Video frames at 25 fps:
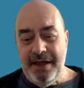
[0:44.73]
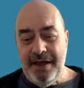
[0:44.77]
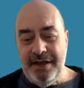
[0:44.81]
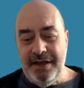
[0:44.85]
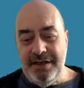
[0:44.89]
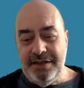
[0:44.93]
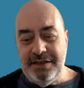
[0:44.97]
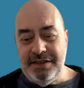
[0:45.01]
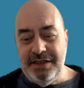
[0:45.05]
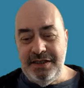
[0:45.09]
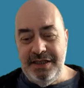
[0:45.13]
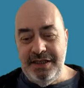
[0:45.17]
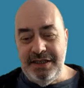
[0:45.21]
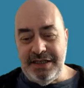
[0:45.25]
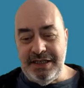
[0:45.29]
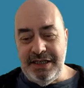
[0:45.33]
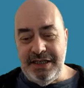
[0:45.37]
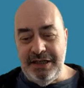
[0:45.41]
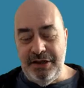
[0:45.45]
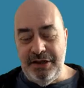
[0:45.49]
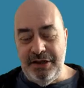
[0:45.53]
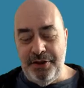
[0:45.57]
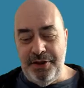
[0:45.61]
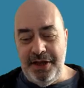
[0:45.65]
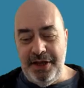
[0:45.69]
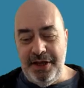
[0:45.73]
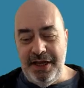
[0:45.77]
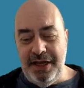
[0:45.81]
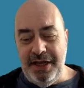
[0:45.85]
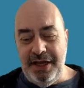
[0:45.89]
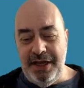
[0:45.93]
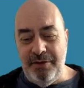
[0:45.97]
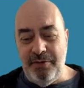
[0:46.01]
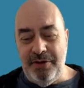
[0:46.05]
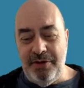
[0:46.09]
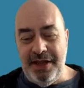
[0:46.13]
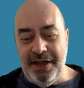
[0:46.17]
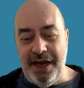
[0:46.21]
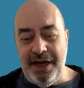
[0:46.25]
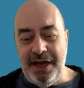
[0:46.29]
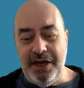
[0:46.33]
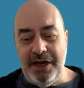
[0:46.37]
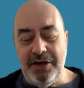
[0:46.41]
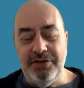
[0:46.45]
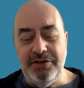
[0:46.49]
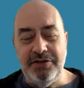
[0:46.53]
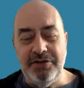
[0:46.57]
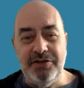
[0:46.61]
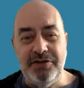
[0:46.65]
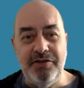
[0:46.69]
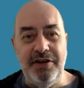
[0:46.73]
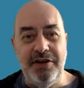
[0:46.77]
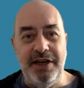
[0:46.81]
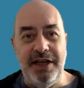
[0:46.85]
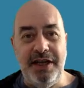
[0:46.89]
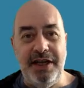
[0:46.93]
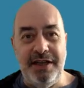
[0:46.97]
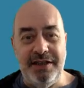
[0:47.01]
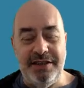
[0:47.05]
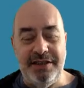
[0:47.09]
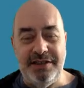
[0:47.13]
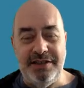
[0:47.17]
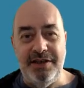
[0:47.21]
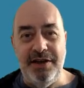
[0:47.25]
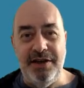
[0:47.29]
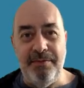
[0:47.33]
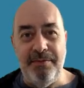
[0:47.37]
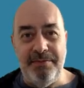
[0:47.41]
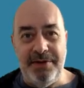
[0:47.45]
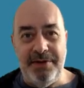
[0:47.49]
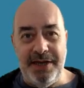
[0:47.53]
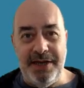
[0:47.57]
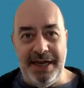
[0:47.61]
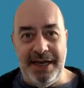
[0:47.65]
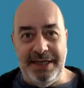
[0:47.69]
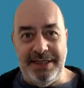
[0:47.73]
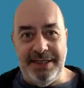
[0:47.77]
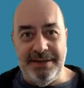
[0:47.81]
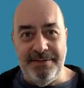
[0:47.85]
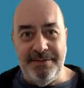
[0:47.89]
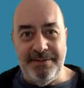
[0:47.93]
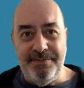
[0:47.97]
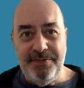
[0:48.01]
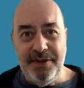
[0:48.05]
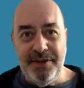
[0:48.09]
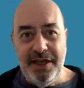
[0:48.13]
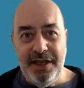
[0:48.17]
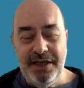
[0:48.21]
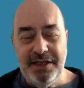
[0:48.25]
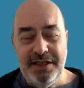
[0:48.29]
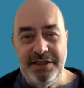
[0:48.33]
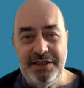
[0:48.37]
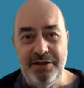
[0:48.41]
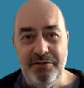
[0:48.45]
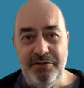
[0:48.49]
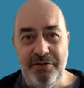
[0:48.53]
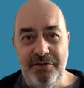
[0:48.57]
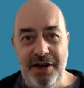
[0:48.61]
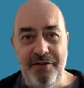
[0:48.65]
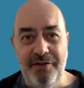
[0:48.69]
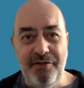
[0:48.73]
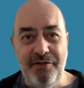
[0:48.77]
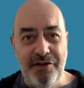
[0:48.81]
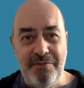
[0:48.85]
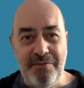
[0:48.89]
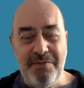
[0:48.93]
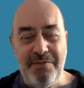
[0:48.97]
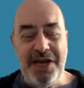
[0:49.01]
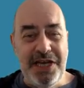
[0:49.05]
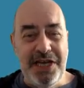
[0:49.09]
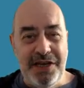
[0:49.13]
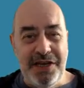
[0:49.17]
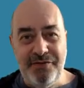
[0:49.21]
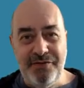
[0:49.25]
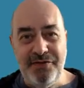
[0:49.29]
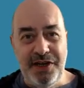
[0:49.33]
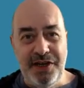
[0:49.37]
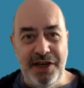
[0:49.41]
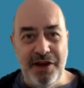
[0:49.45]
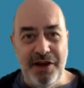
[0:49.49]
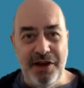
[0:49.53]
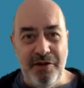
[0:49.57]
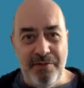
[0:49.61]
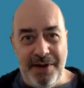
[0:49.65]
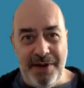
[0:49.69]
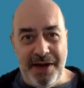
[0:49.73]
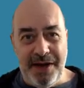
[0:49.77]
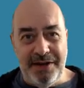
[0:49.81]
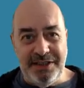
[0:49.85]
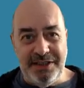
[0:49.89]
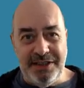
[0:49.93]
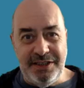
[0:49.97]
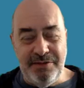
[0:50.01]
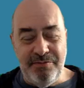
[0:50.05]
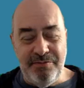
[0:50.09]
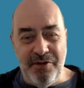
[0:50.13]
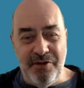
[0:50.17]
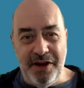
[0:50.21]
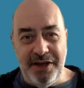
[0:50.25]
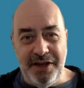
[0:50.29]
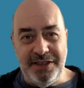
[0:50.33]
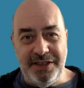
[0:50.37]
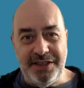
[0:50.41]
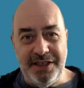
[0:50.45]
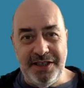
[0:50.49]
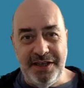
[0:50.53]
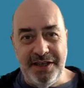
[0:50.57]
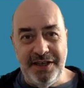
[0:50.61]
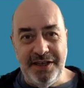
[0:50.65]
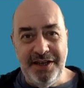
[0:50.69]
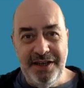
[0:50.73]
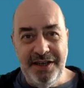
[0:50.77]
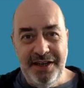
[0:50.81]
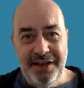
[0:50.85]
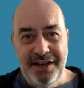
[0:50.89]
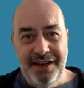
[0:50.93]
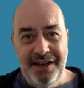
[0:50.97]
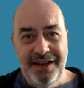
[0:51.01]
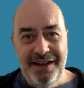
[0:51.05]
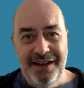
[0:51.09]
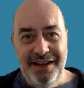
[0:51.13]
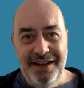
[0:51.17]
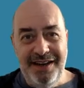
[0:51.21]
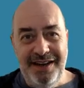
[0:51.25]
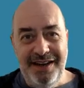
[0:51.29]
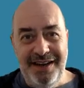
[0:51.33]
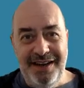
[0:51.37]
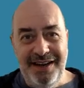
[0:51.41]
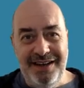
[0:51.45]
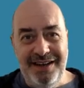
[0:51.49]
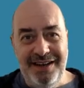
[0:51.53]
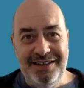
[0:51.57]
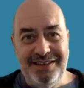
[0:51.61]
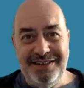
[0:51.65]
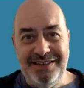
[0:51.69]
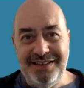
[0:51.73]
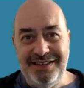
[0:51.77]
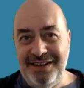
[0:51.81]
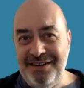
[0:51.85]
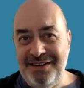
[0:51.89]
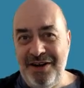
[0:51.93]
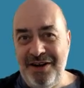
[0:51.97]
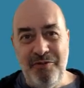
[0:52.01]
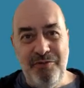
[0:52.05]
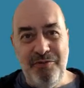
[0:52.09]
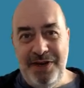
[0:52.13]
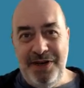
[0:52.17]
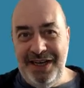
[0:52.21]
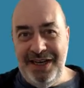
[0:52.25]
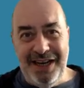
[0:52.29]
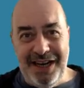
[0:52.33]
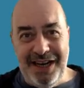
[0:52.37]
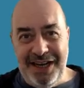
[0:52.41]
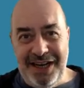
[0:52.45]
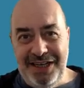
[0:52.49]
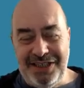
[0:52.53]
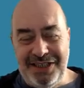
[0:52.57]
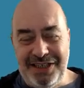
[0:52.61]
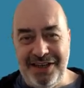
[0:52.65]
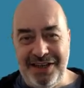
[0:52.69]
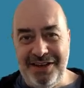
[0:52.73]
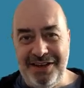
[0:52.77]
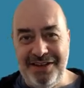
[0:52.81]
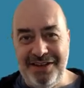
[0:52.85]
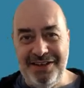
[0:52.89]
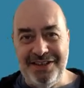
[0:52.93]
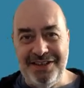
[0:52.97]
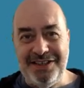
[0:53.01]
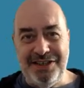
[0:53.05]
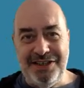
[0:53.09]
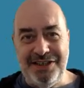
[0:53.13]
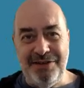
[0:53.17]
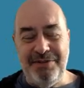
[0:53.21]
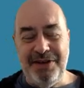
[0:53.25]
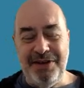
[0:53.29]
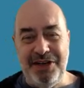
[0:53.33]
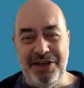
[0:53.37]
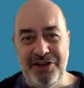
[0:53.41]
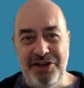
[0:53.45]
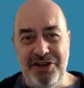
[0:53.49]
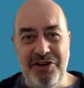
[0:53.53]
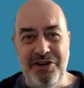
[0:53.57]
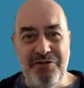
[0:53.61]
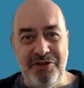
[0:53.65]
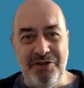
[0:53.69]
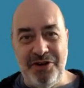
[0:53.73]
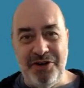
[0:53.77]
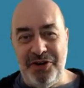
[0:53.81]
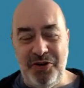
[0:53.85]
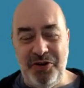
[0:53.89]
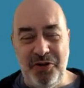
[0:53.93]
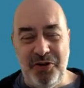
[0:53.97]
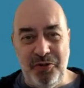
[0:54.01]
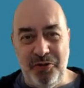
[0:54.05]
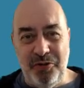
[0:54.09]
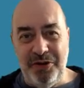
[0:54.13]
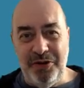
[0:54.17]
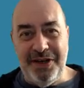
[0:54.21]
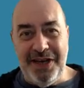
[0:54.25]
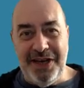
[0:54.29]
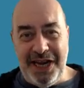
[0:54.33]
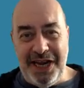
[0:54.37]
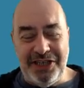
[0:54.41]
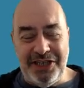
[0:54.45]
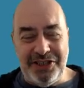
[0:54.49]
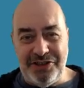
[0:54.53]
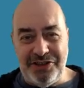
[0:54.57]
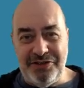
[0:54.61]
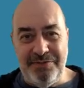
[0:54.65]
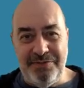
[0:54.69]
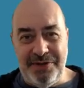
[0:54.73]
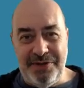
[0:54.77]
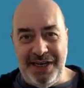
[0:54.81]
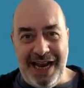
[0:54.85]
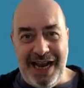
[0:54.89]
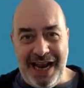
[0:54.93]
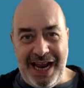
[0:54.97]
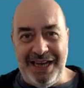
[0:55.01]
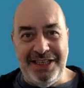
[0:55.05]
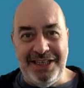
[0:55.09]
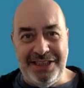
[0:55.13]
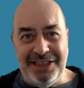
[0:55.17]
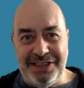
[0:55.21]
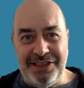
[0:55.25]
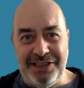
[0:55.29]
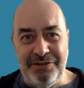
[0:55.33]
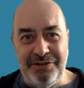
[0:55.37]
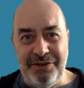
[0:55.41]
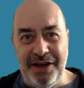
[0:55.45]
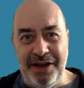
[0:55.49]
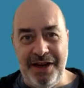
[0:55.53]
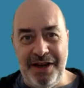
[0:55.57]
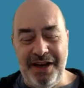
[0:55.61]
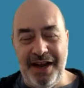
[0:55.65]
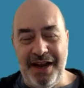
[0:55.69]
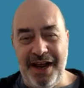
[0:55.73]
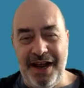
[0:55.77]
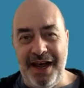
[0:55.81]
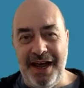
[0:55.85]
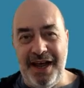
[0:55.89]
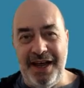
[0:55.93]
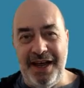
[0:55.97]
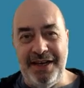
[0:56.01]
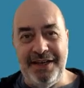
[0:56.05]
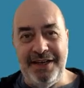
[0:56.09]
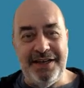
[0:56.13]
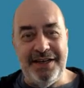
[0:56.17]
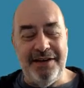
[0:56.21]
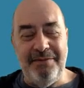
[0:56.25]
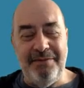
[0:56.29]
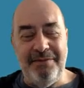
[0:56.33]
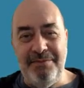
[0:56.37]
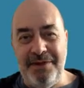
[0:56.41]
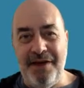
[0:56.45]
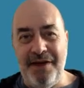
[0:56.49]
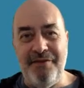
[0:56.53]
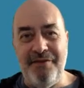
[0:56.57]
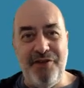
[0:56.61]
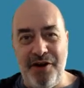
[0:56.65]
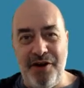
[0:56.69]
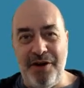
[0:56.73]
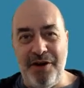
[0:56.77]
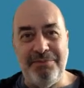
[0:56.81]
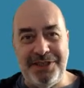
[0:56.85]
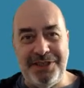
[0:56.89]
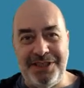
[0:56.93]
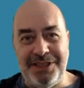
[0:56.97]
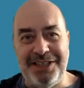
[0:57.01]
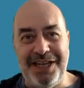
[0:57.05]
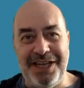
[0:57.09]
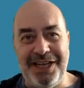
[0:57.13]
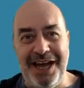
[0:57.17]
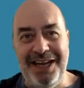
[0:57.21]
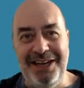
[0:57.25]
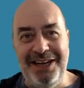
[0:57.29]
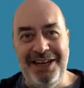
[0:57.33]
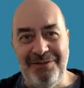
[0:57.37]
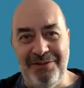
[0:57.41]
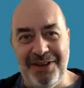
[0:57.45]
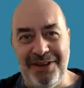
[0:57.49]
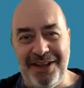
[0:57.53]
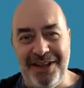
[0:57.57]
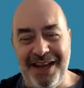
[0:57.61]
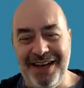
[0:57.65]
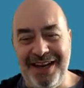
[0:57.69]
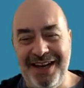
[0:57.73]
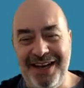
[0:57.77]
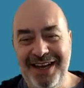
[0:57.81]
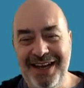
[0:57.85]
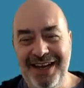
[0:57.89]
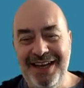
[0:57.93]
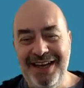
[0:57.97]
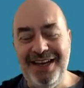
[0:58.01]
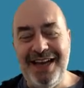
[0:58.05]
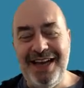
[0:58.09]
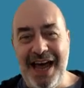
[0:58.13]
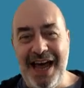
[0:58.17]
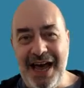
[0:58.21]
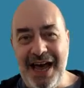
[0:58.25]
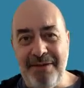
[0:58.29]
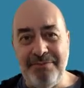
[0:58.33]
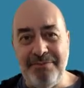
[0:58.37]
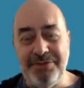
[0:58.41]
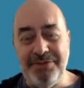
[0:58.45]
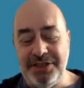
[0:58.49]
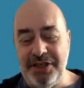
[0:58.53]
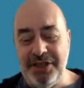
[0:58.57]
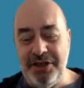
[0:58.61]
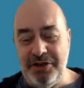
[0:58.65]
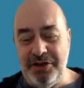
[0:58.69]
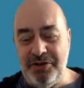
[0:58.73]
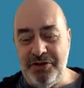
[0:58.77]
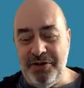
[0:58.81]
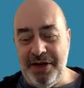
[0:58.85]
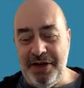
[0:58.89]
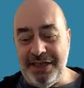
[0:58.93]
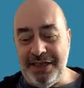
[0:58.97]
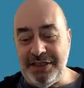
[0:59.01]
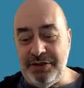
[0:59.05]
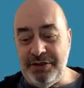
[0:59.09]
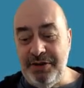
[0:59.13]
You see this little thing here? When that goes green, there's an update. So whenever I make a video about ZimmWriter, a week later there's something new and cool and extra being added to it, and I'm never up to date with it. It happens so quick.